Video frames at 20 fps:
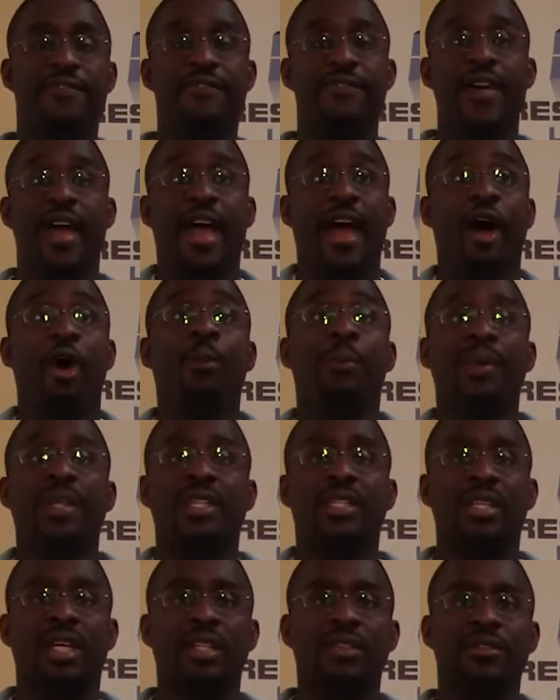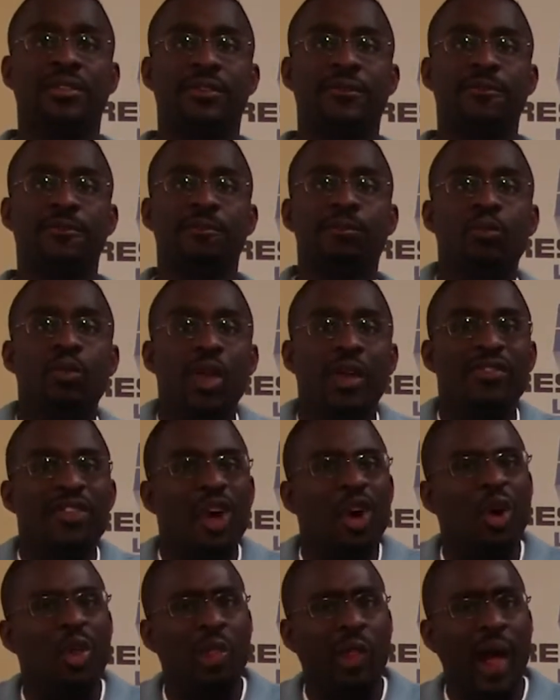help itself. You have
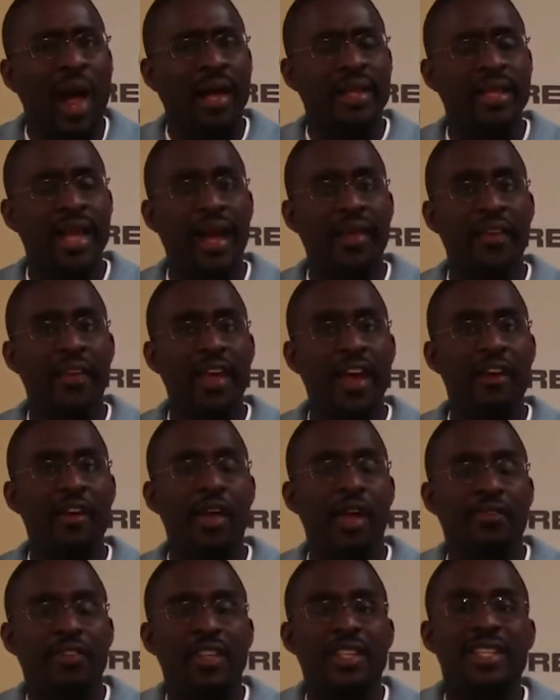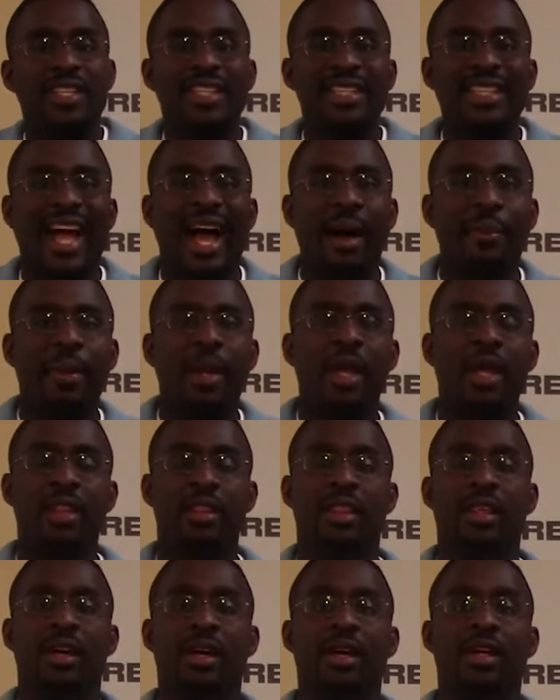to lock down that area. You have to stop
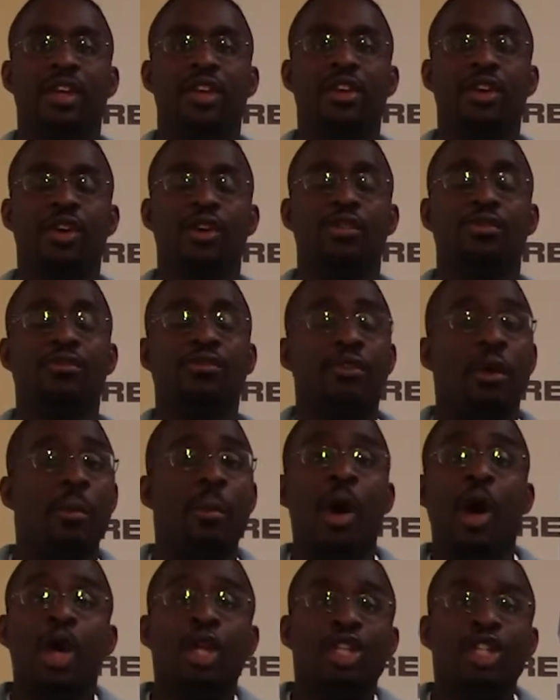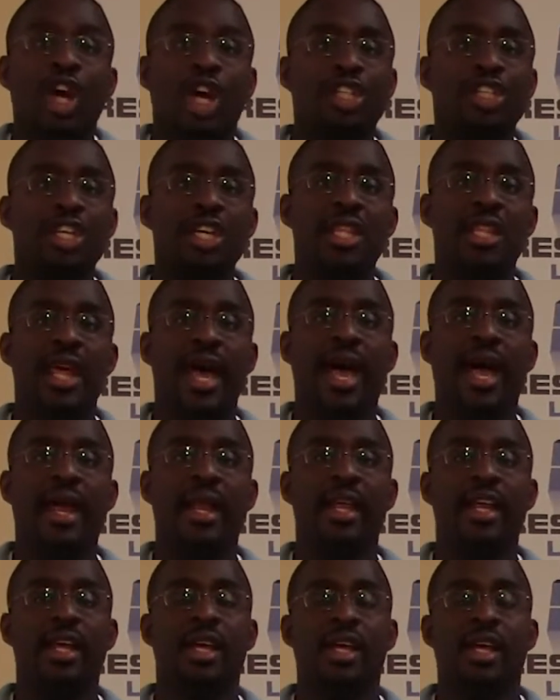the nerve from touching
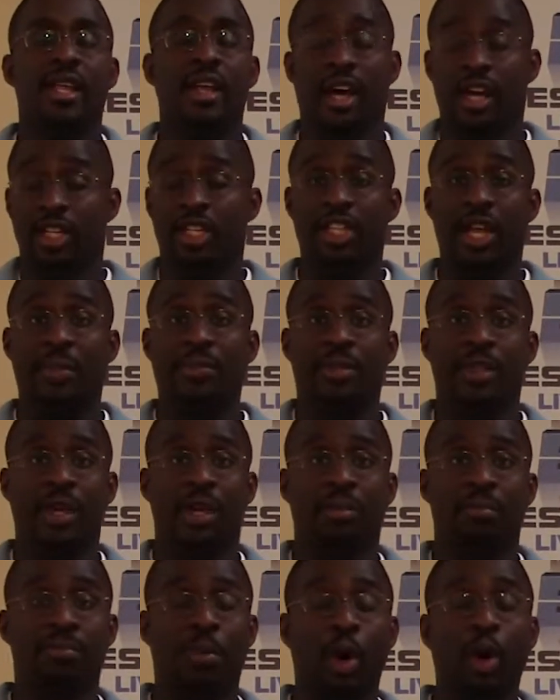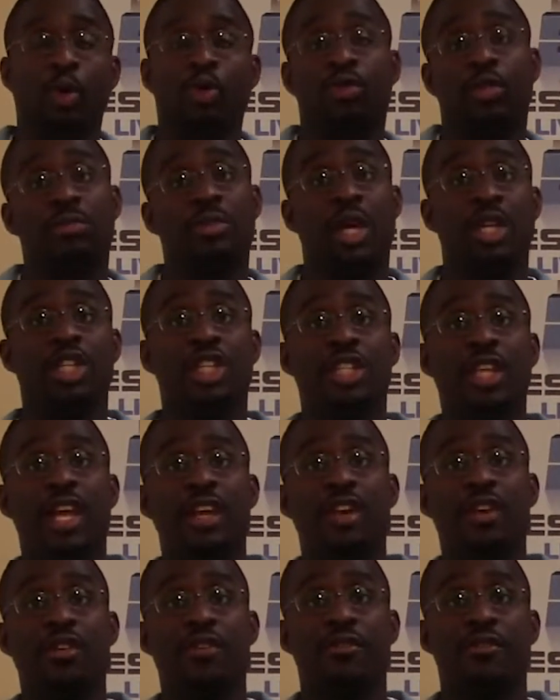that, stop the bulge from touching
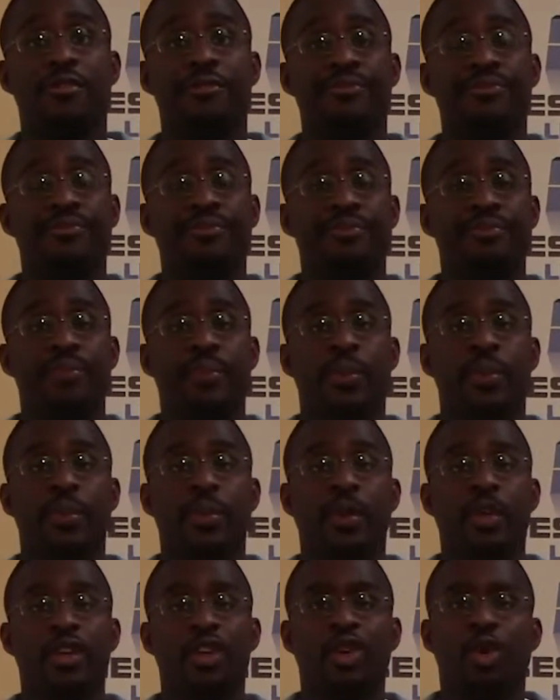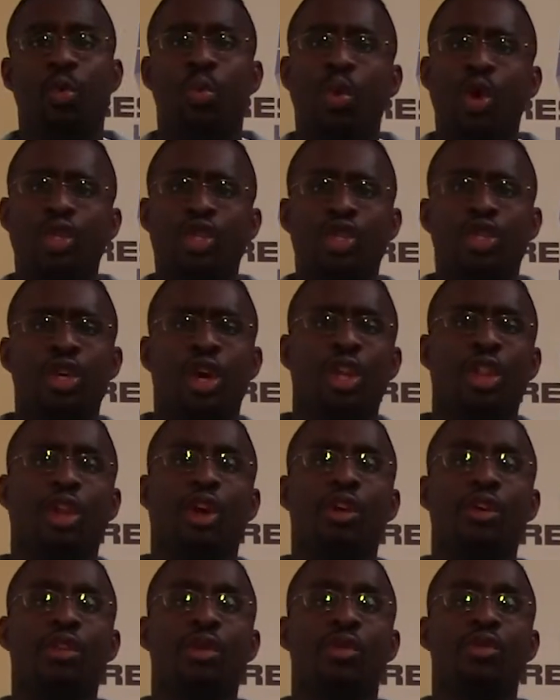that nerve. once you start
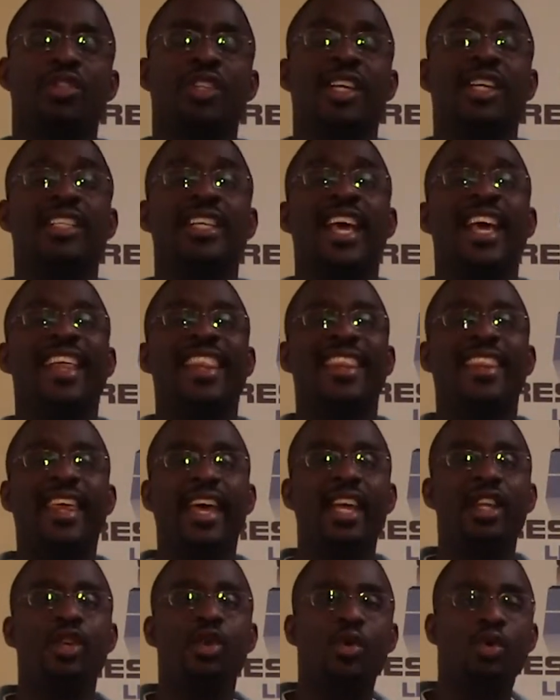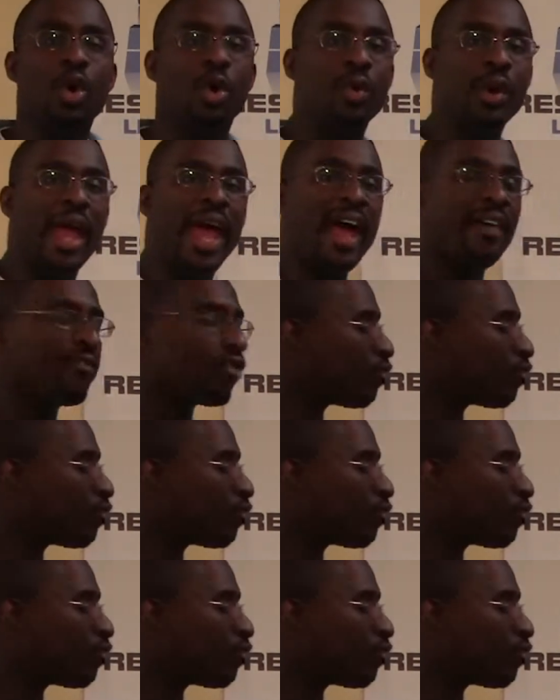learning those things, then you don't have a